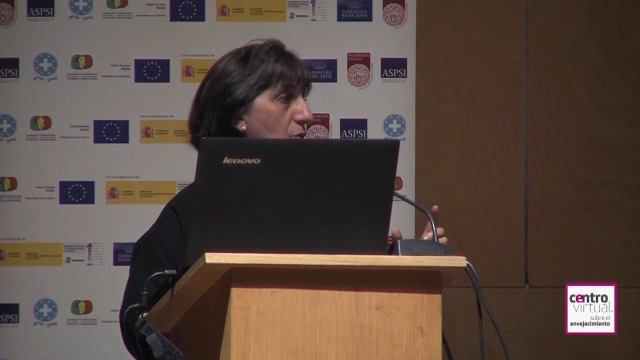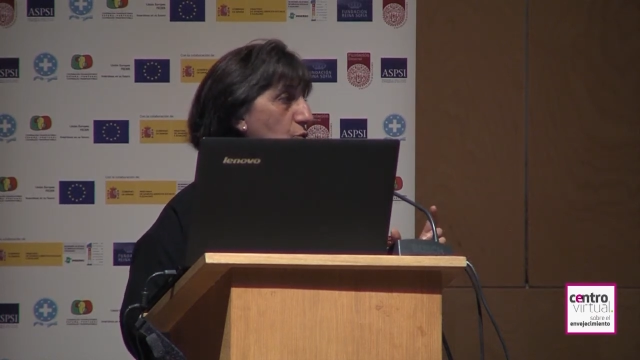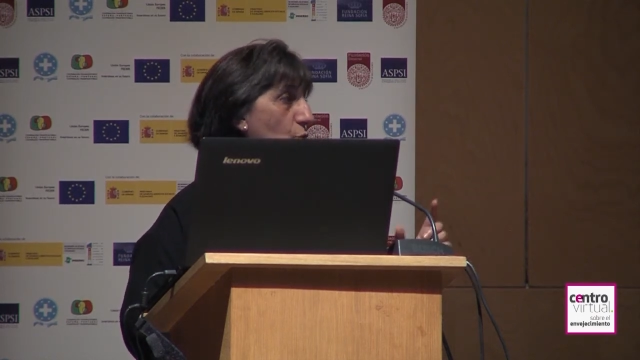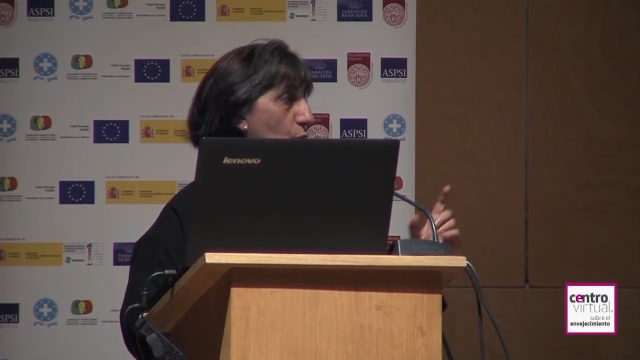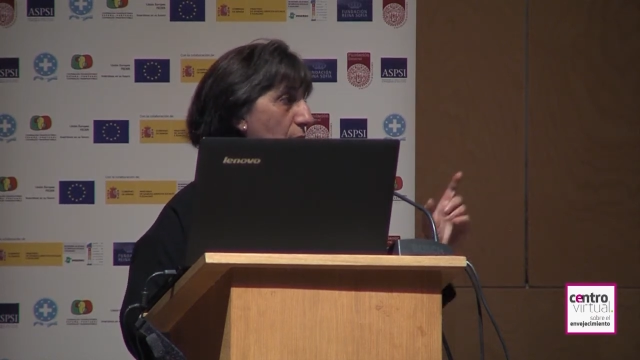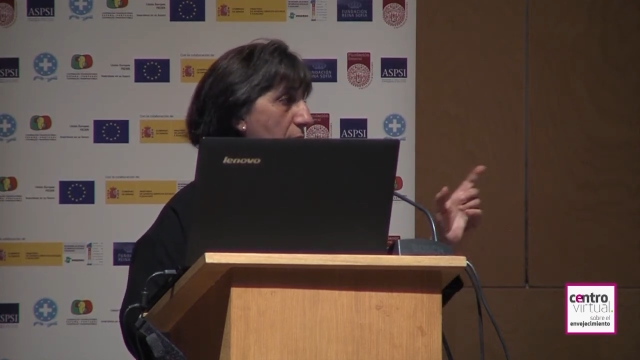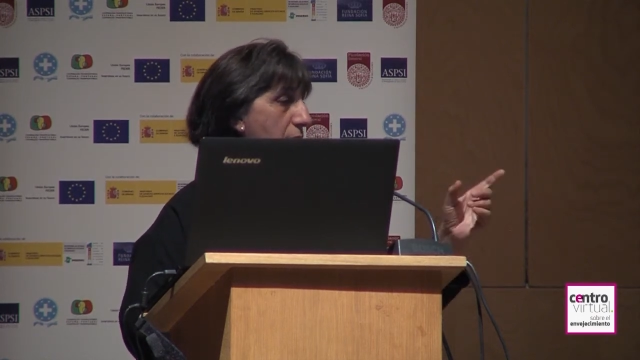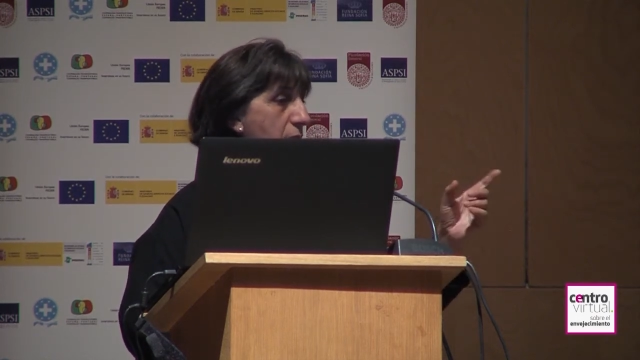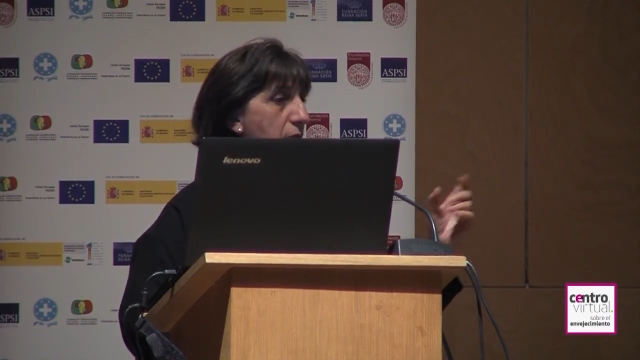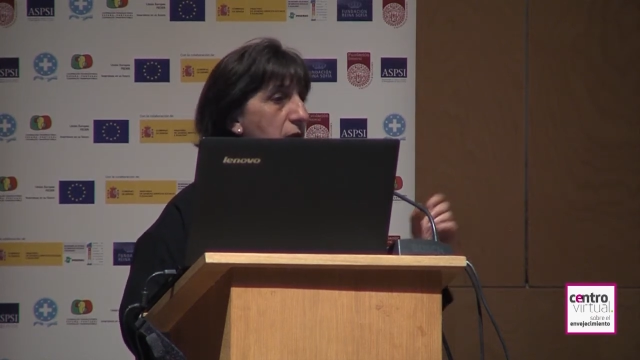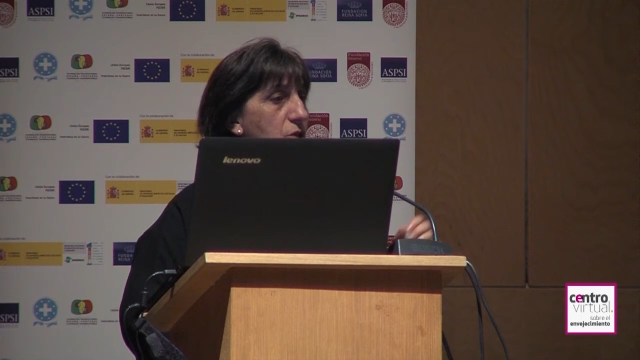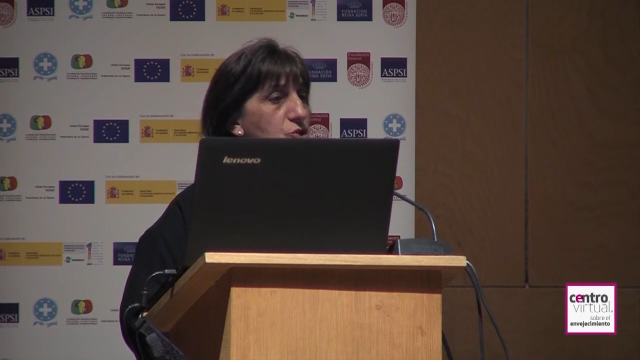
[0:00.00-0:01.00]
your
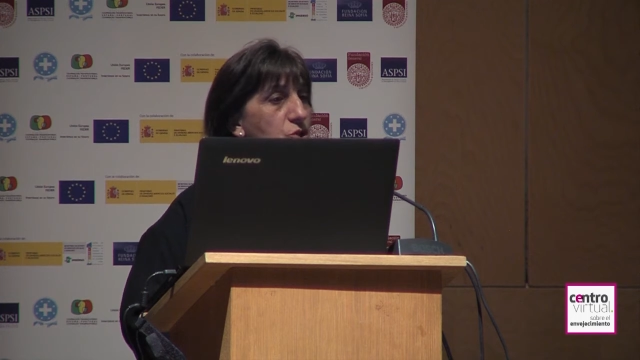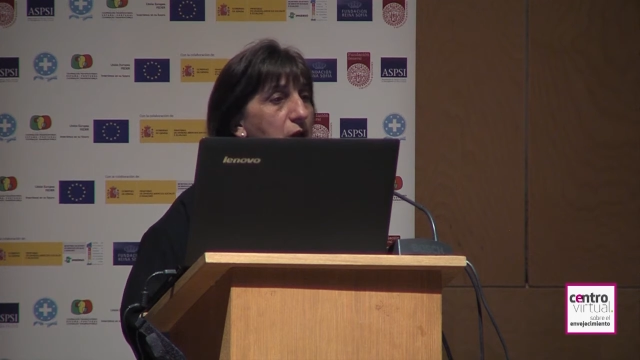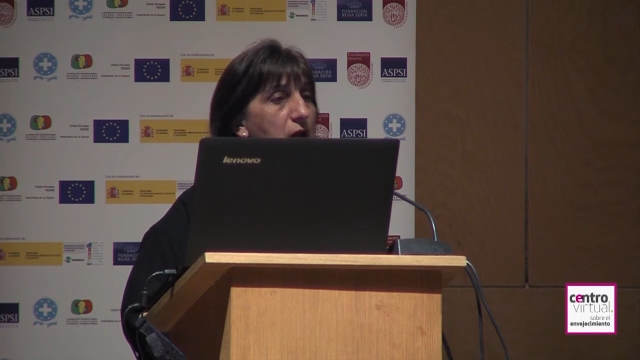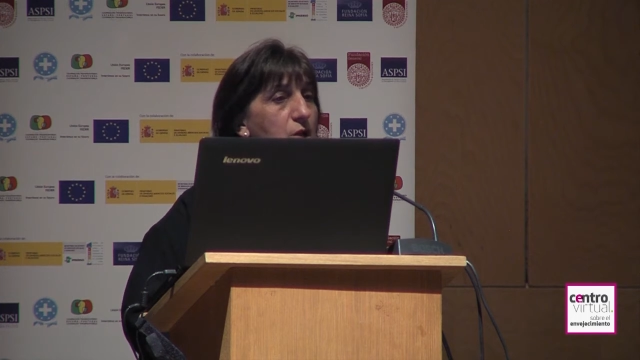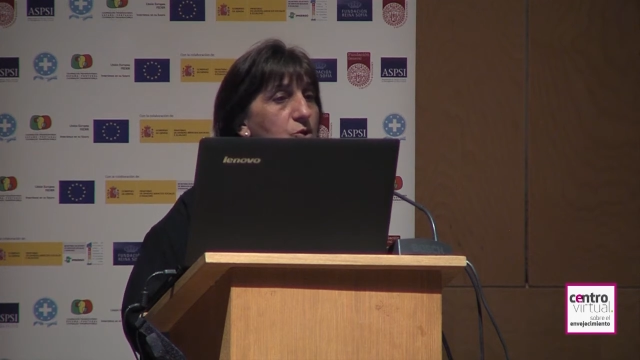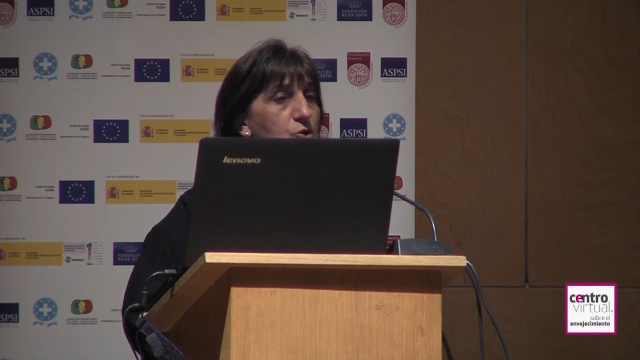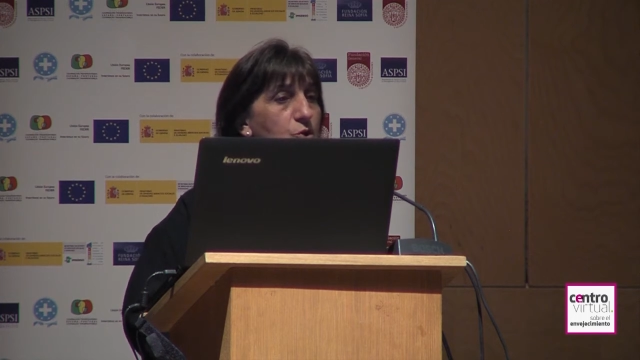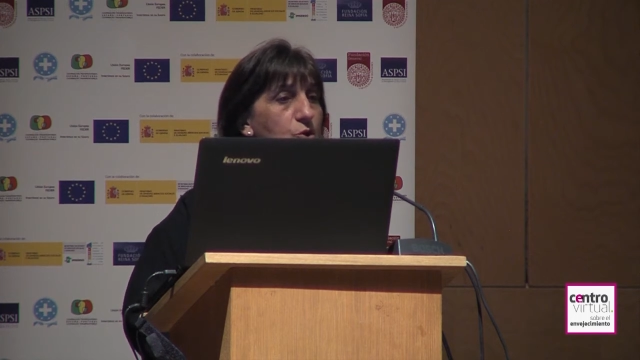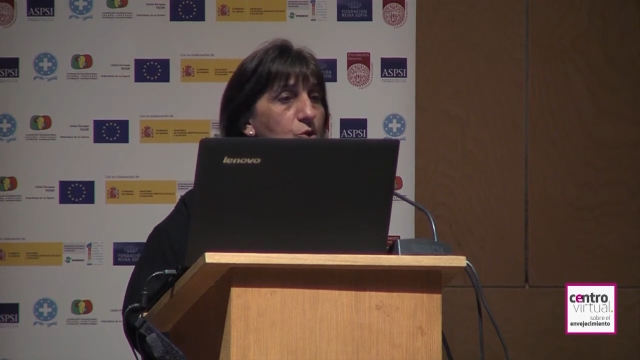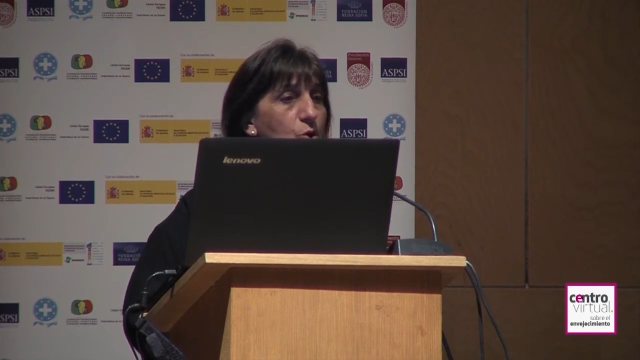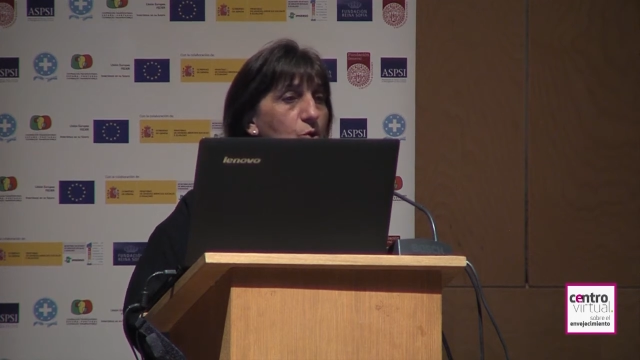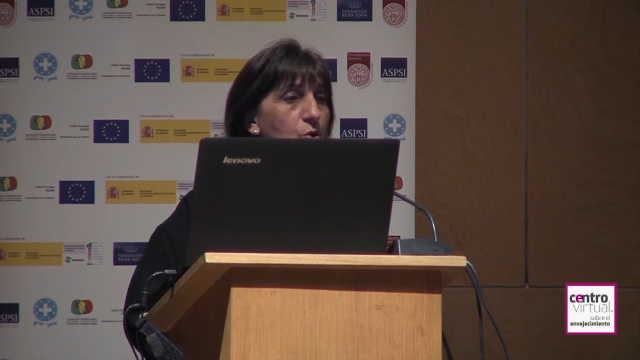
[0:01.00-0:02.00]
age and
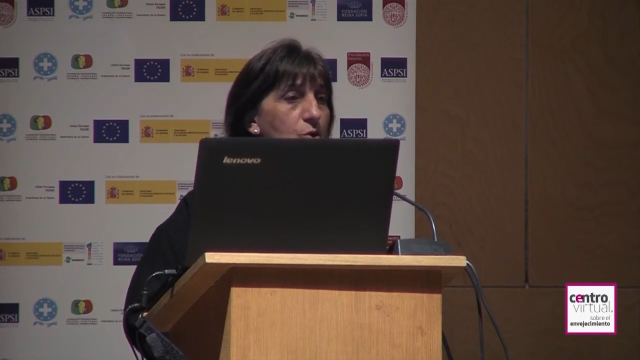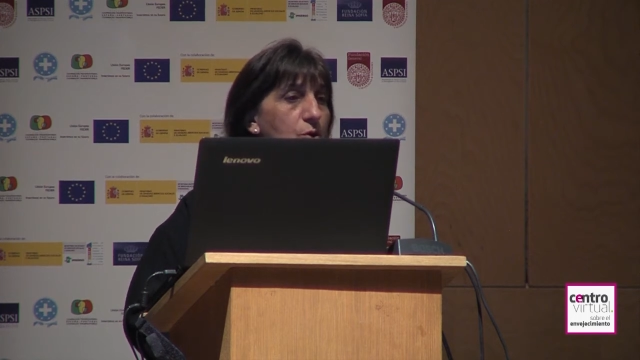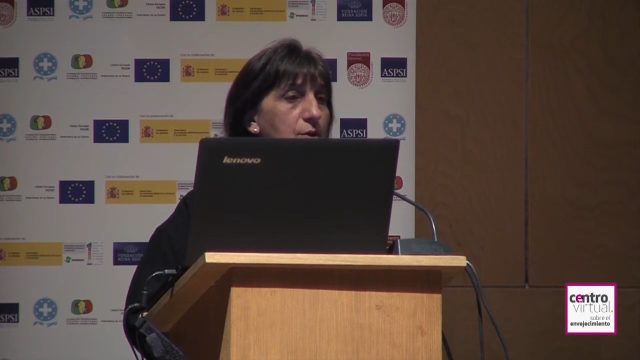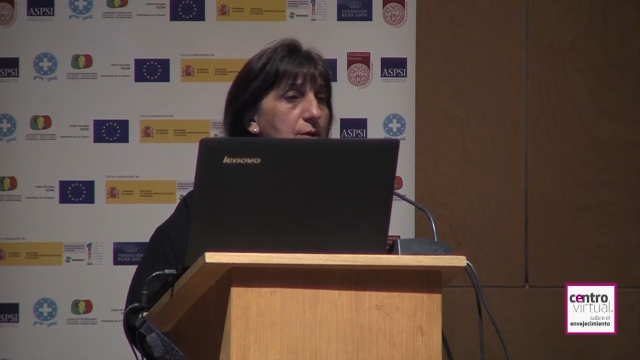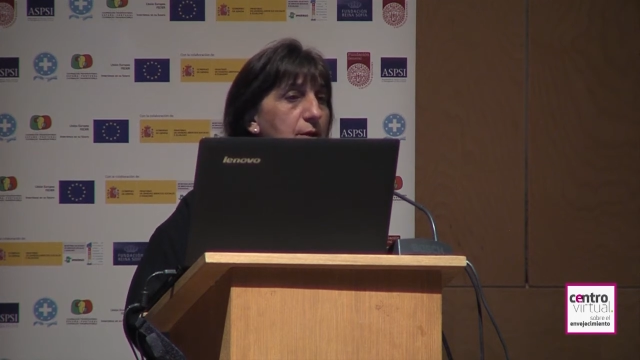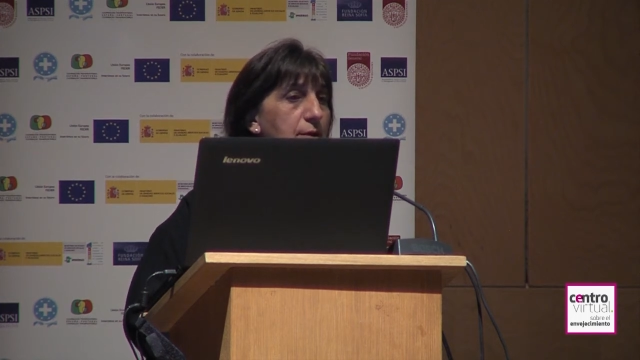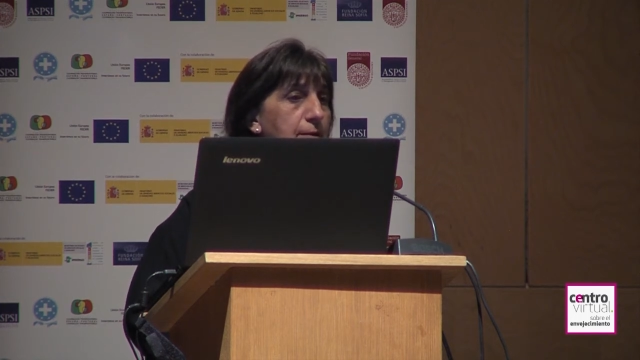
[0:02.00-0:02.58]
your